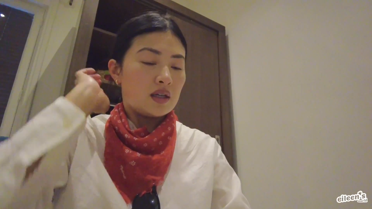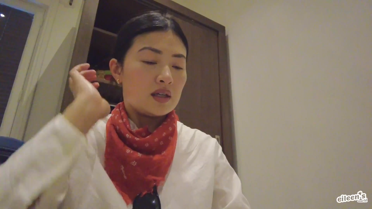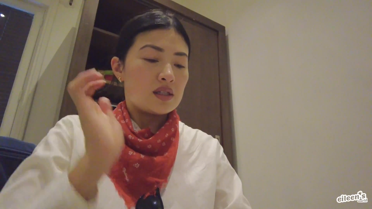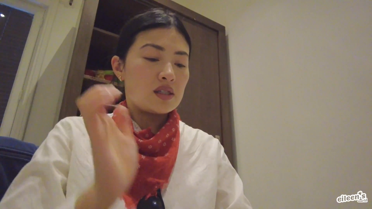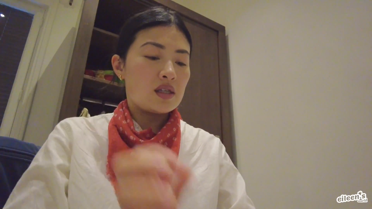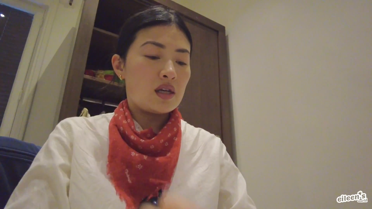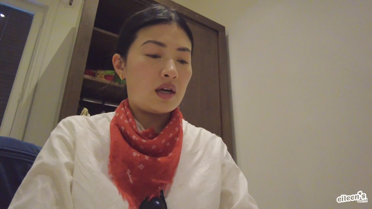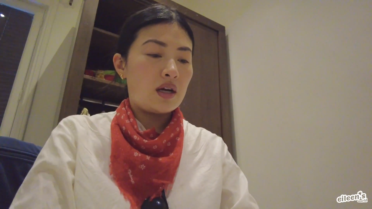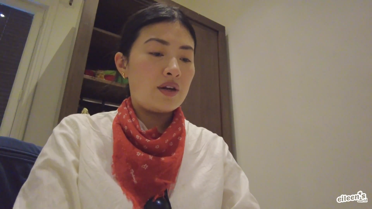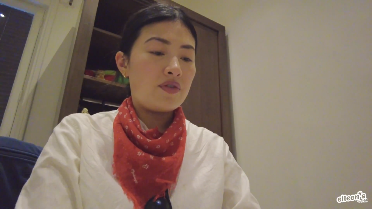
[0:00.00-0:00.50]

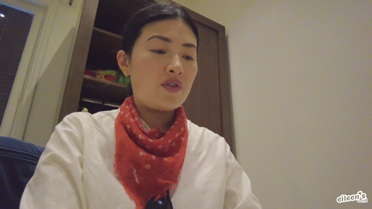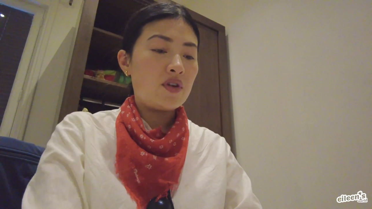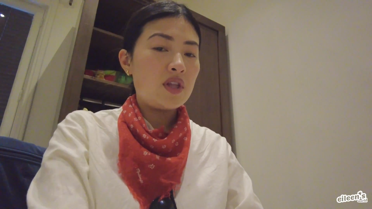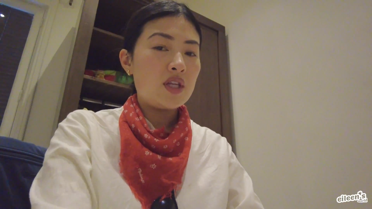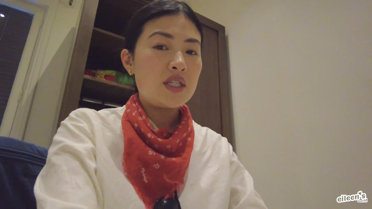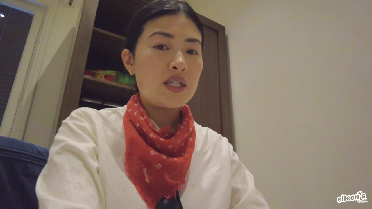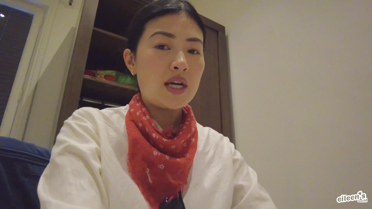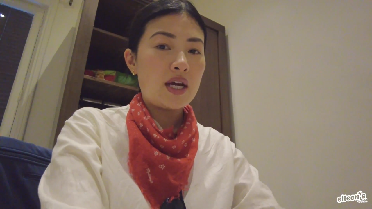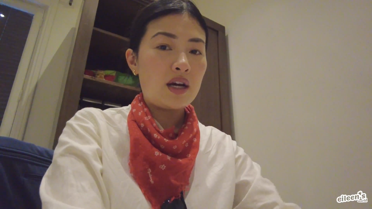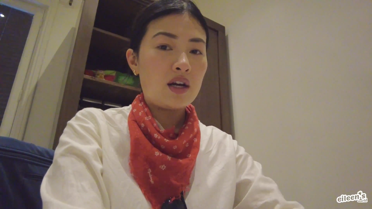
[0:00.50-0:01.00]
Sorry for the
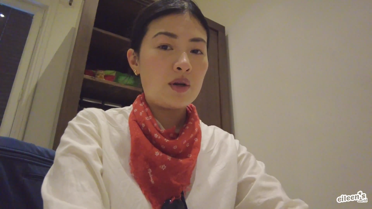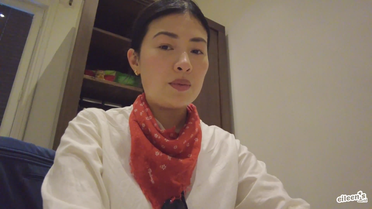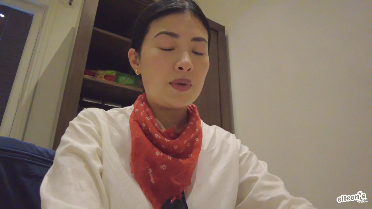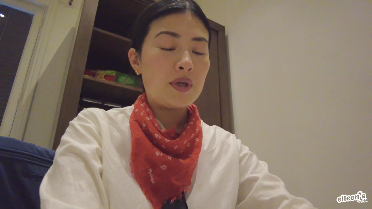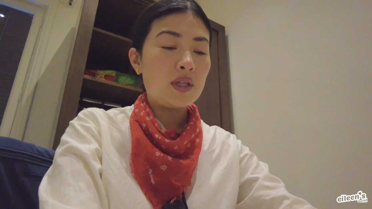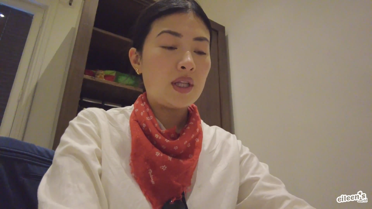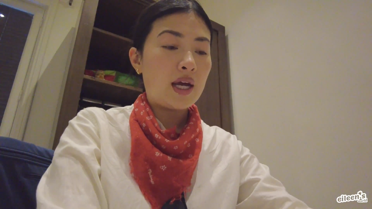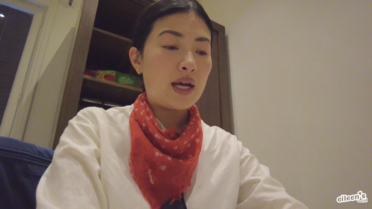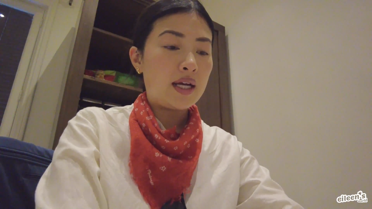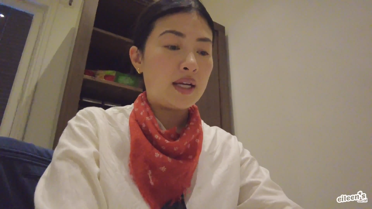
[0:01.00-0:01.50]
terrible
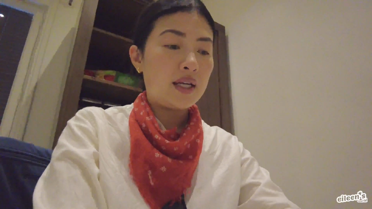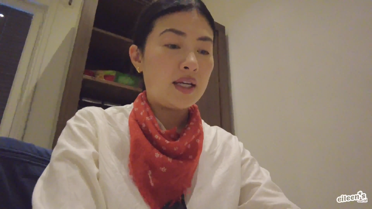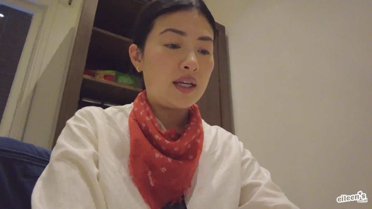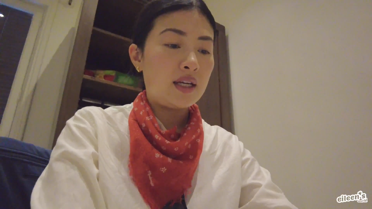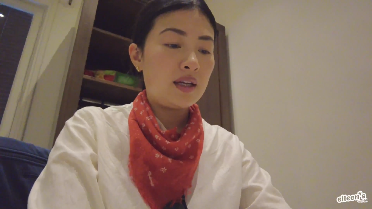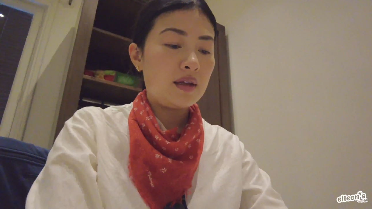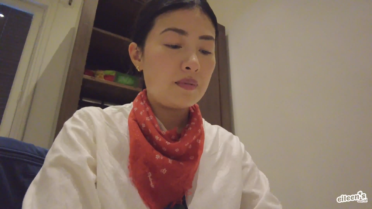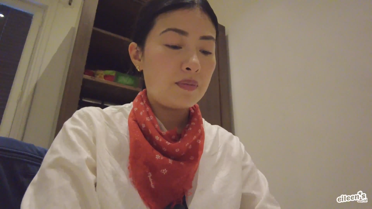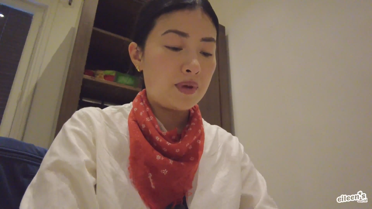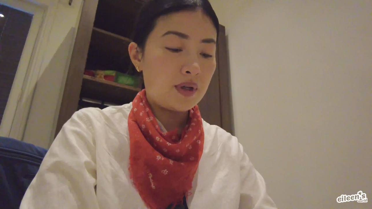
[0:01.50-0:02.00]

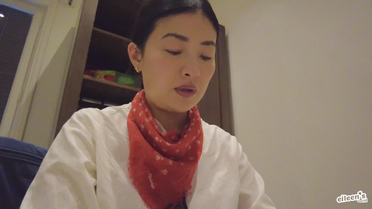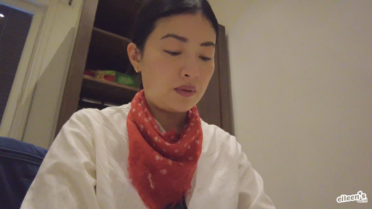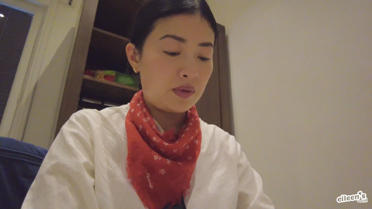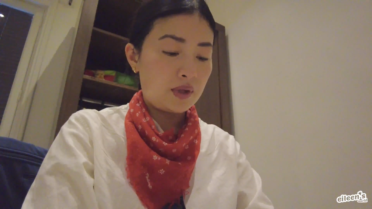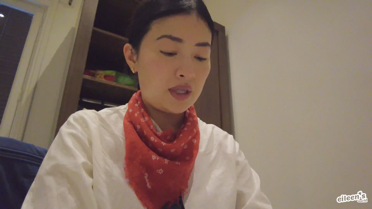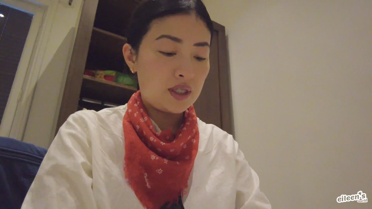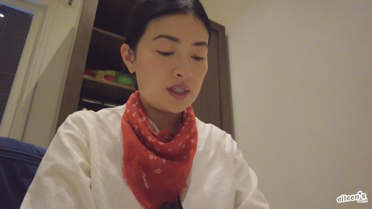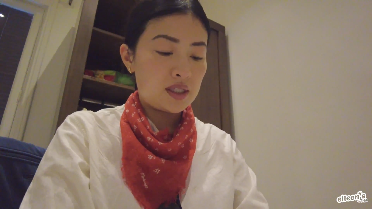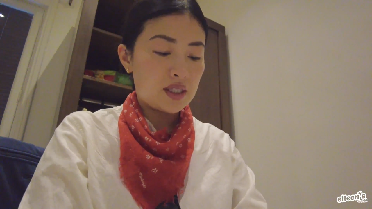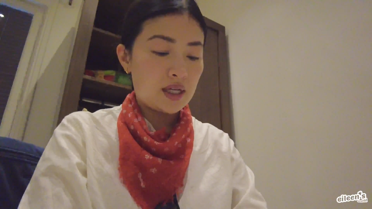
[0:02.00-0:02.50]
lighting, but we're
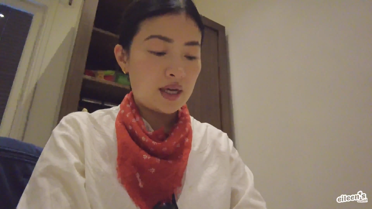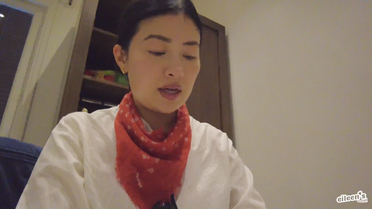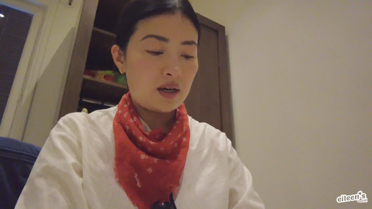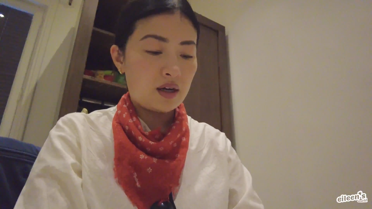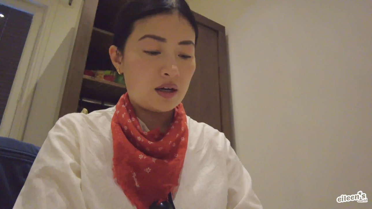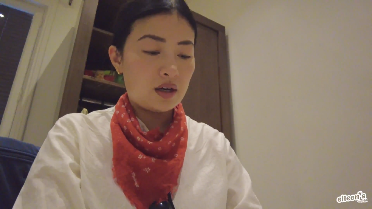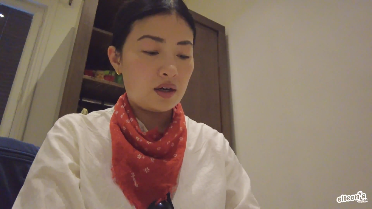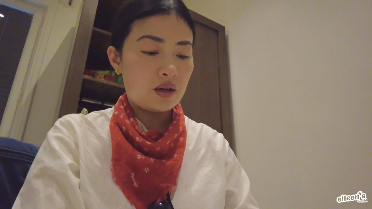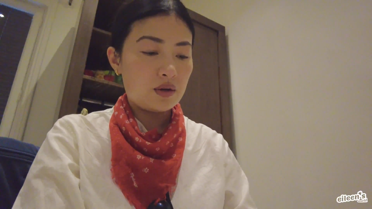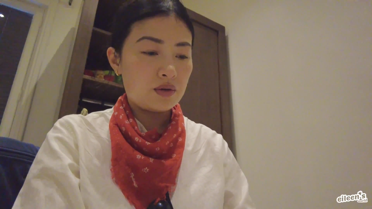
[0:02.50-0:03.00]
inside
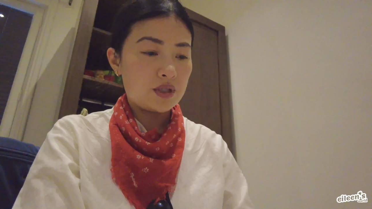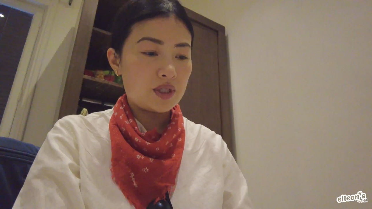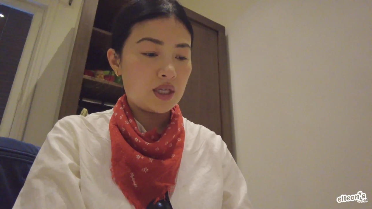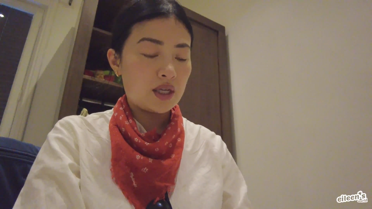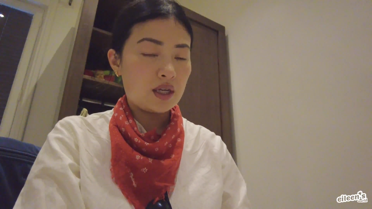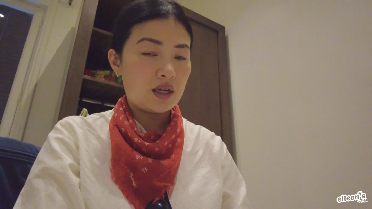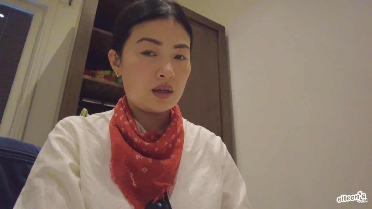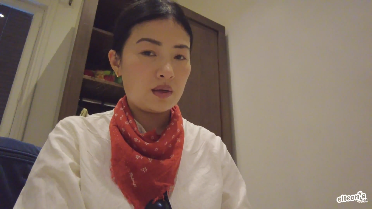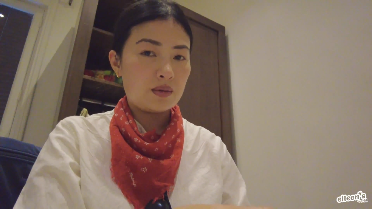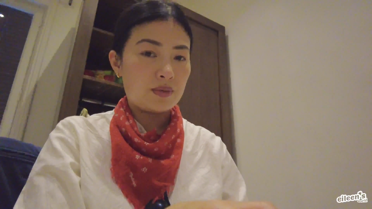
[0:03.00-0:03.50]
our
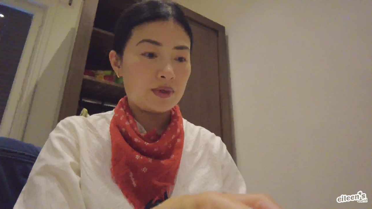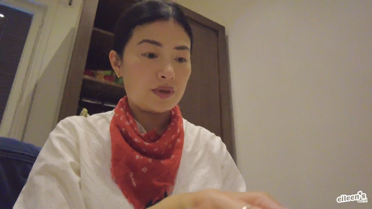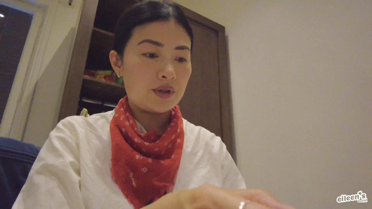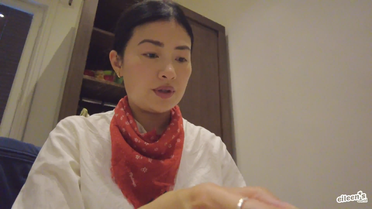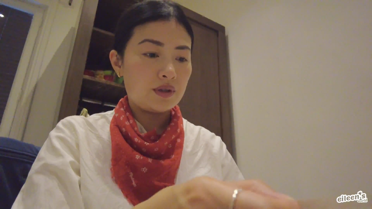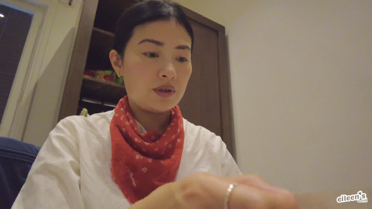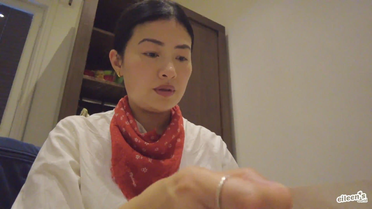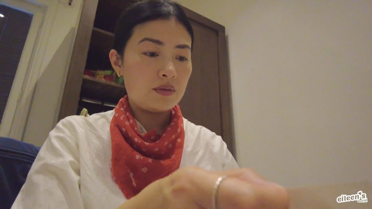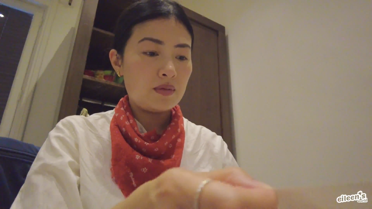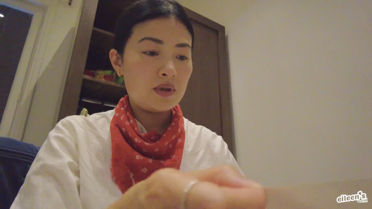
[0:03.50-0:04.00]
hotel
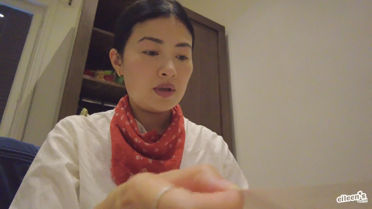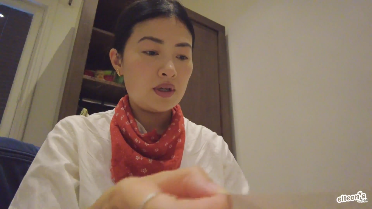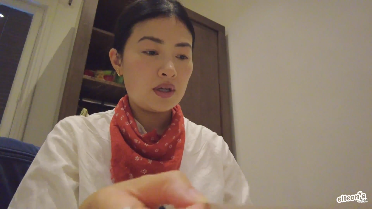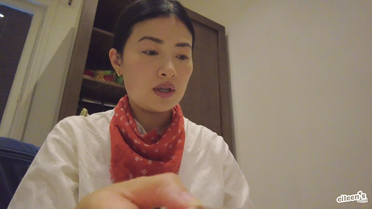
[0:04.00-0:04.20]
room